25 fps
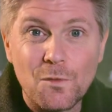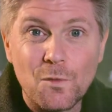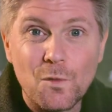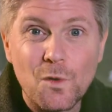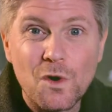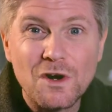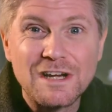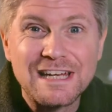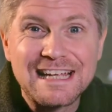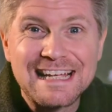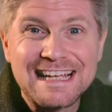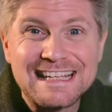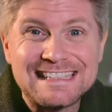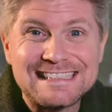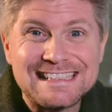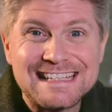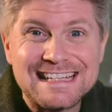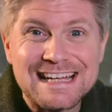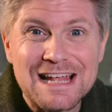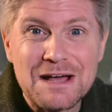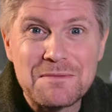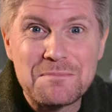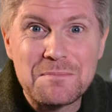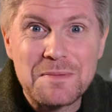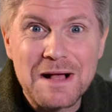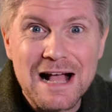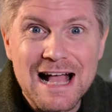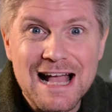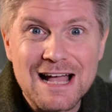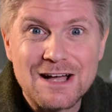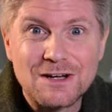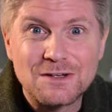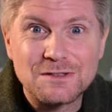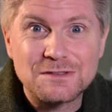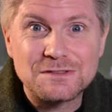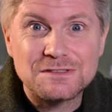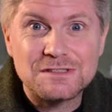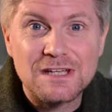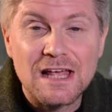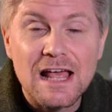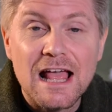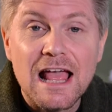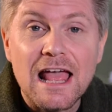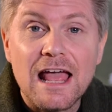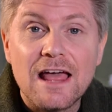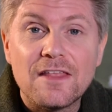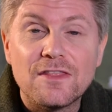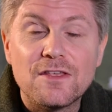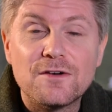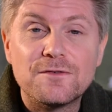What is it about?
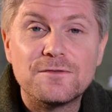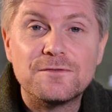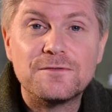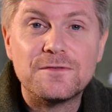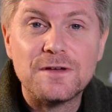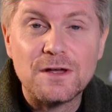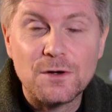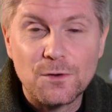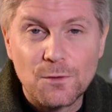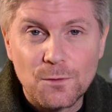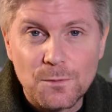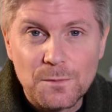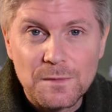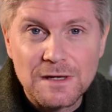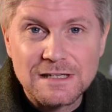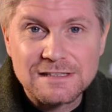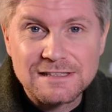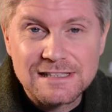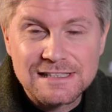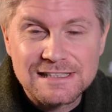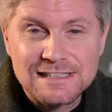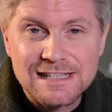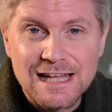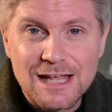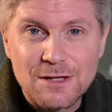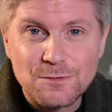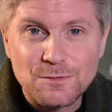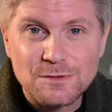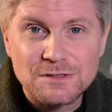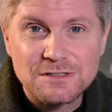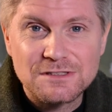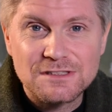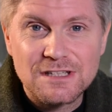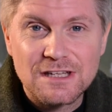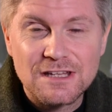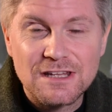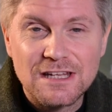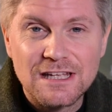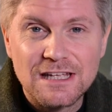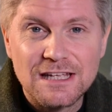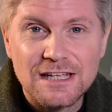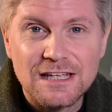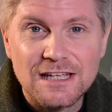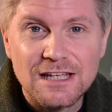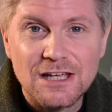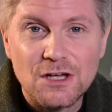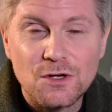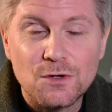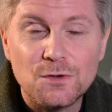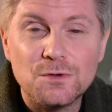The film, as I say, was
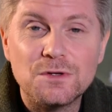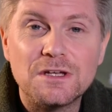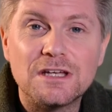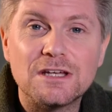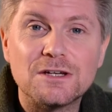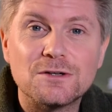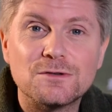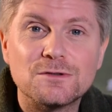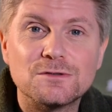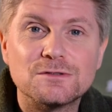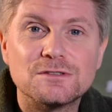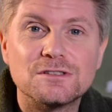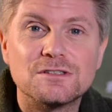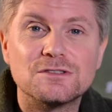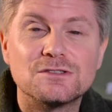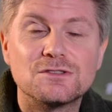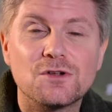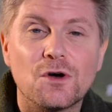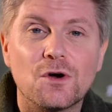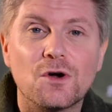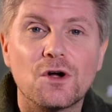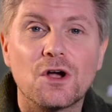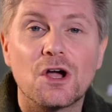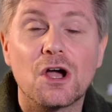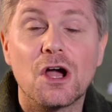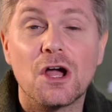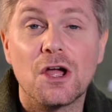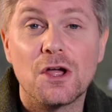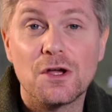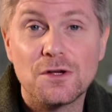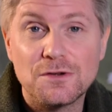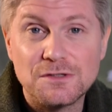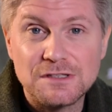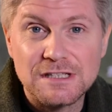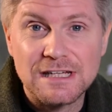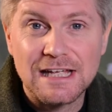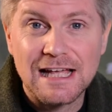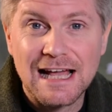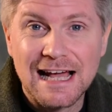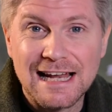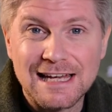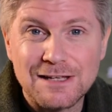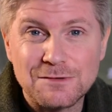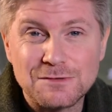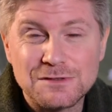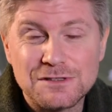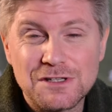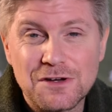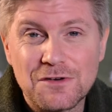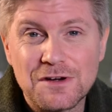The Who Killed Don Quixote, and it
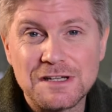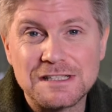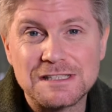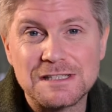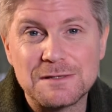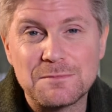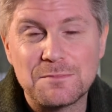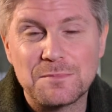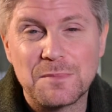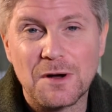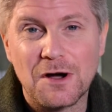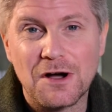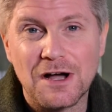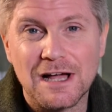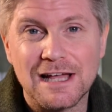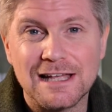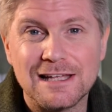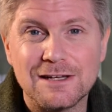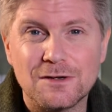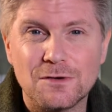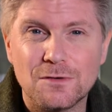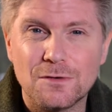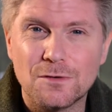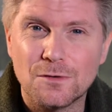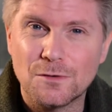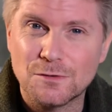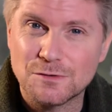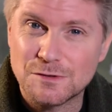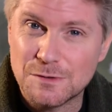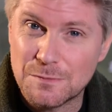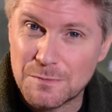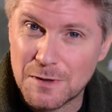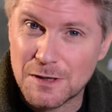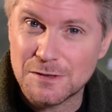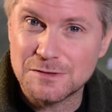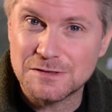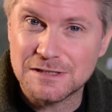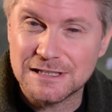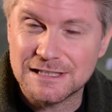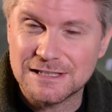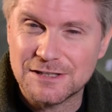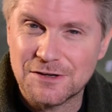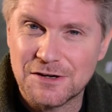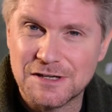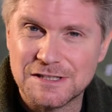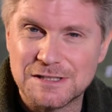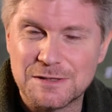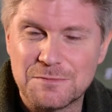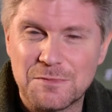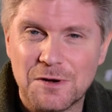was directed by, or supposedly
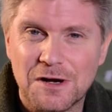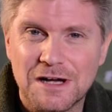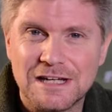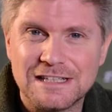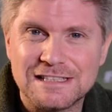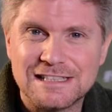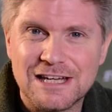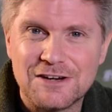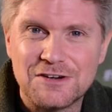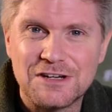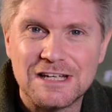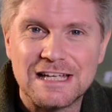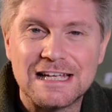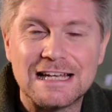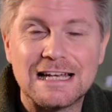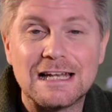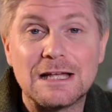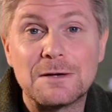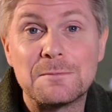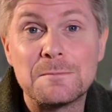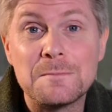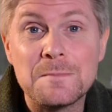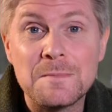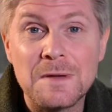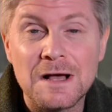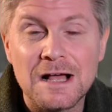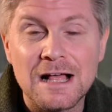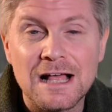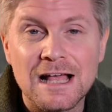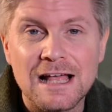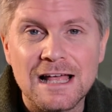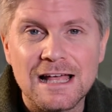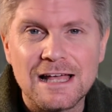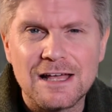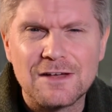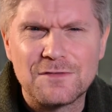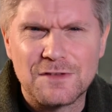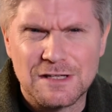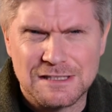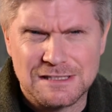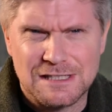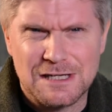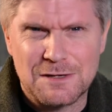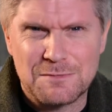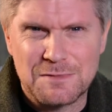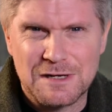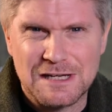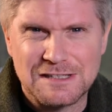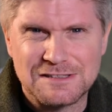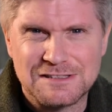directed by, Terry Gilliam. If that's how
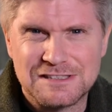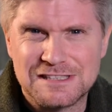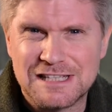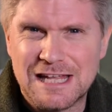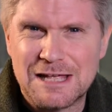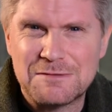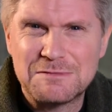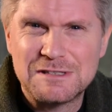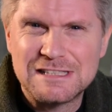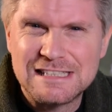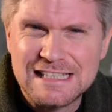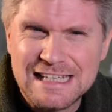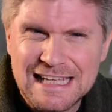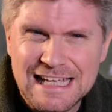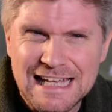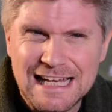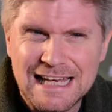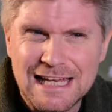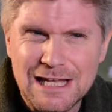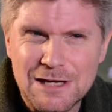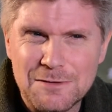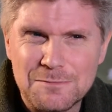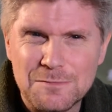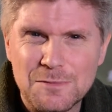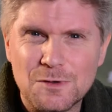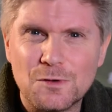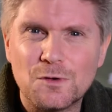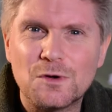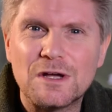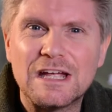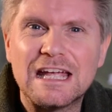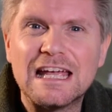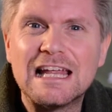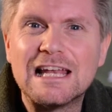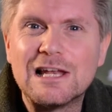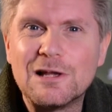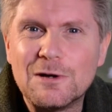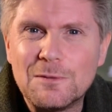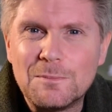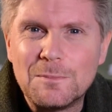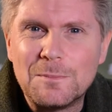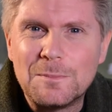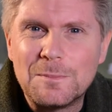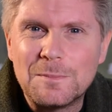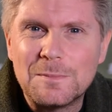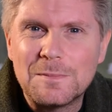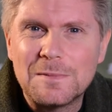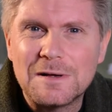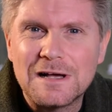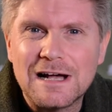you pronounce his name. Is it Gilliam or
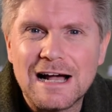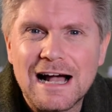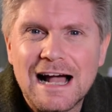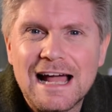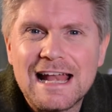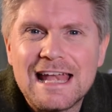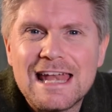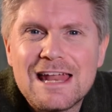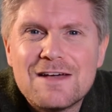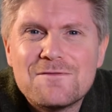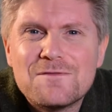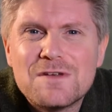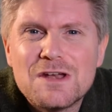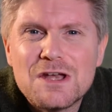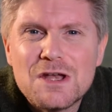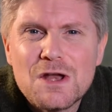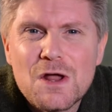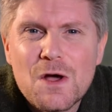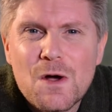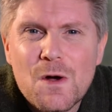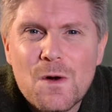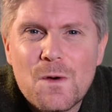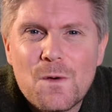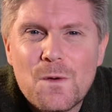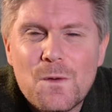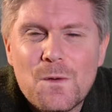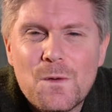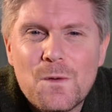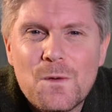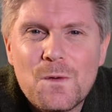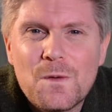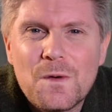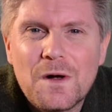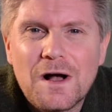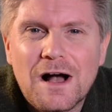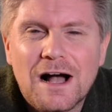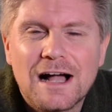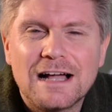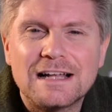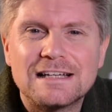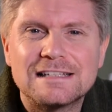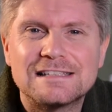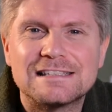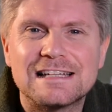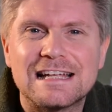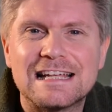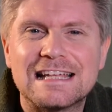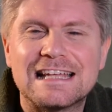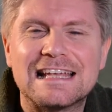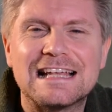Gillum? I never know. I'm going to
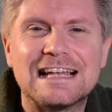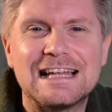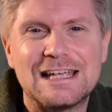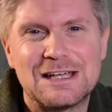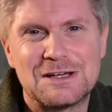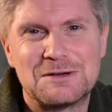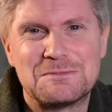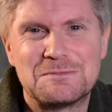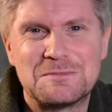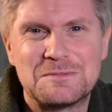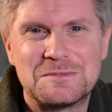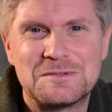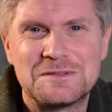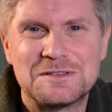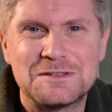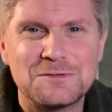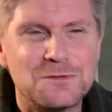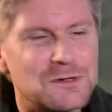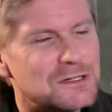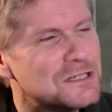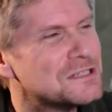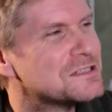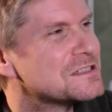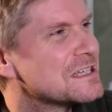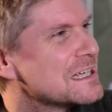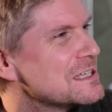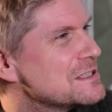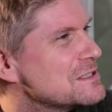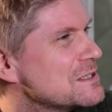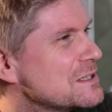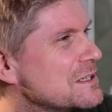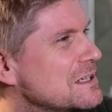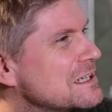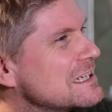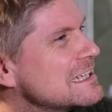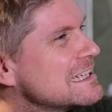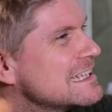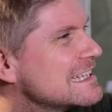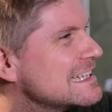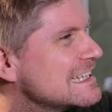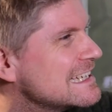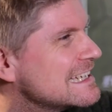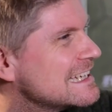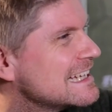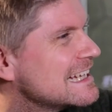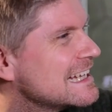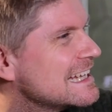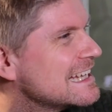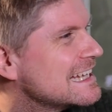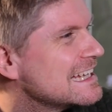say Gilliam. What do you say, Julian?
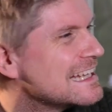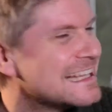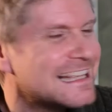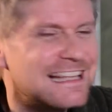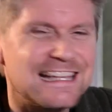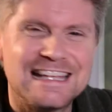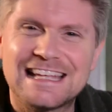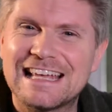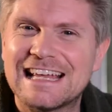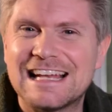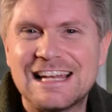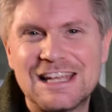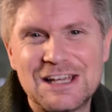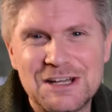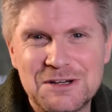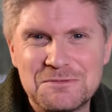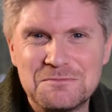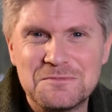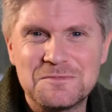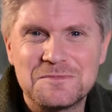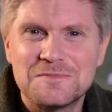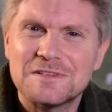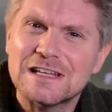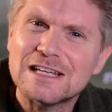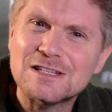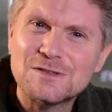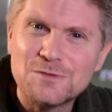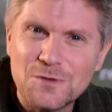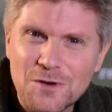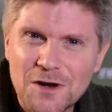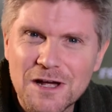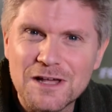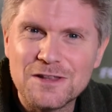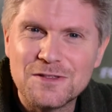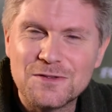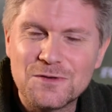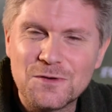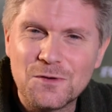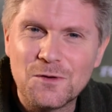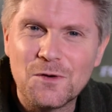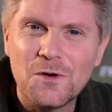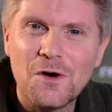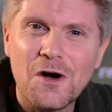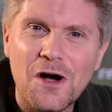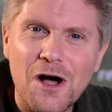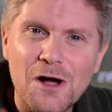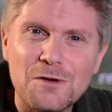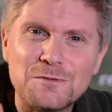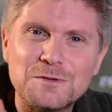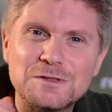Gilliam. Gilliam. That's what I
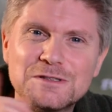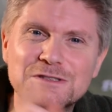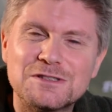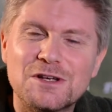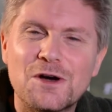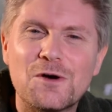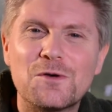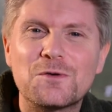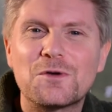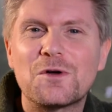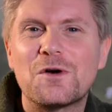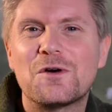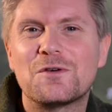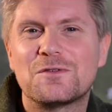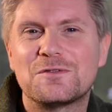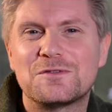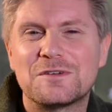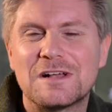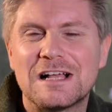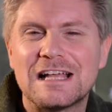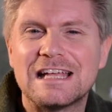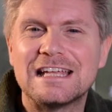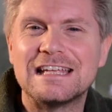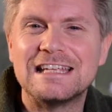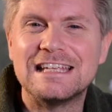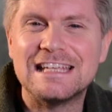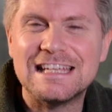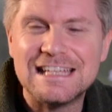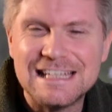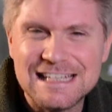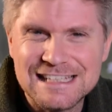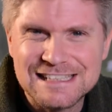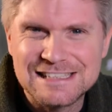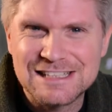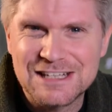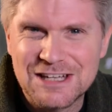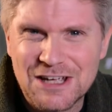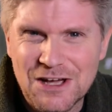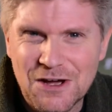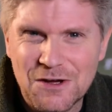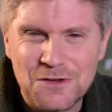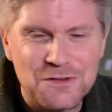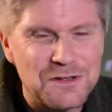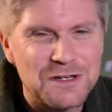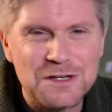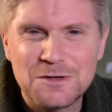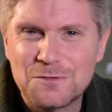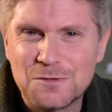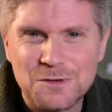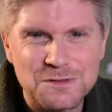thought. I was told off years ago
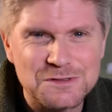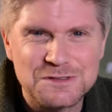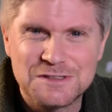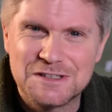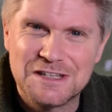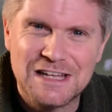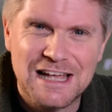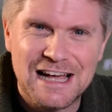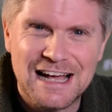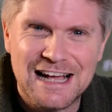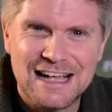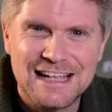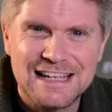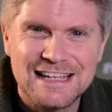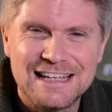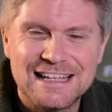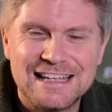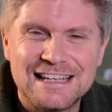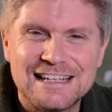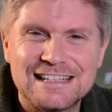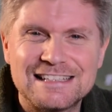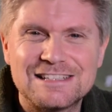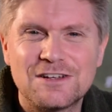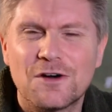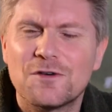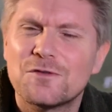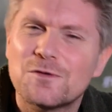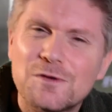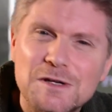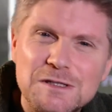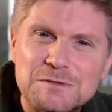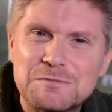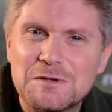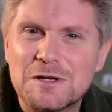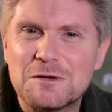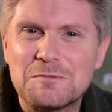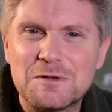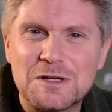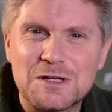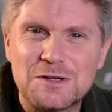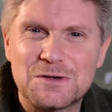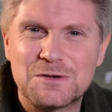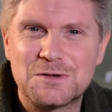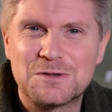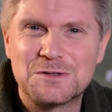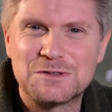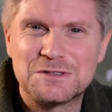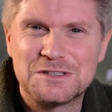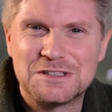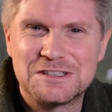that it wasn't that. So I've always been a bit
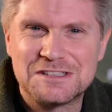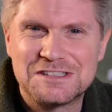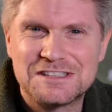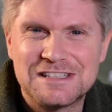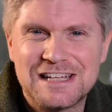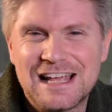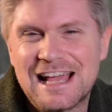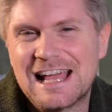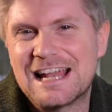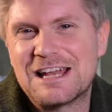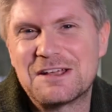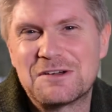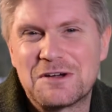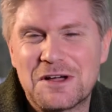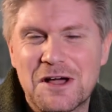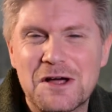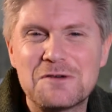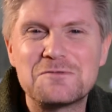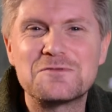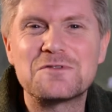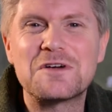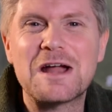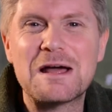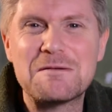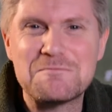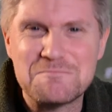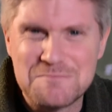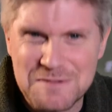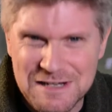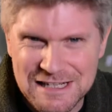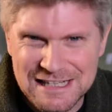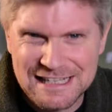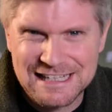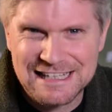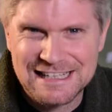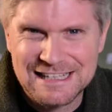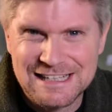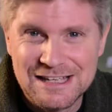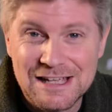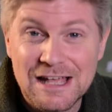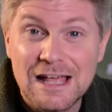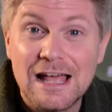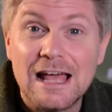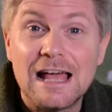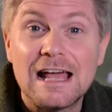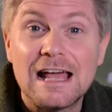cautious. Anyway, I'm rambling.